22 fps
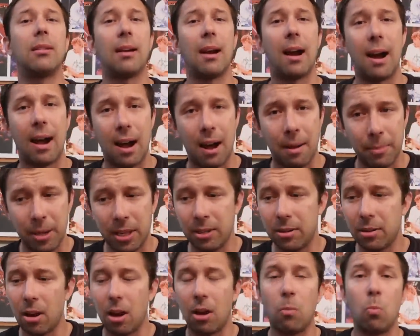
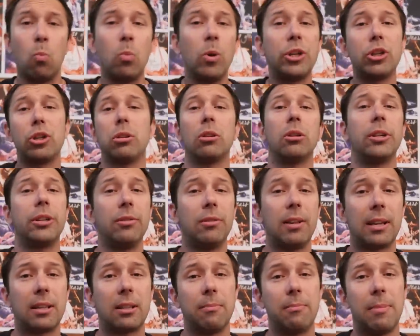comment on which lure
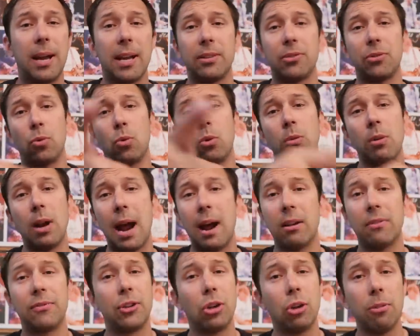you like the best or
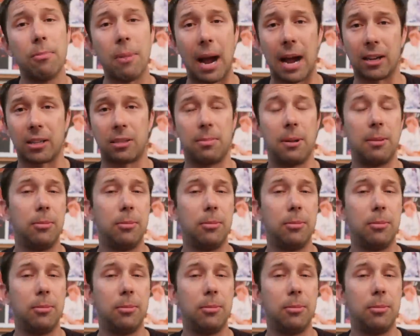out of your box.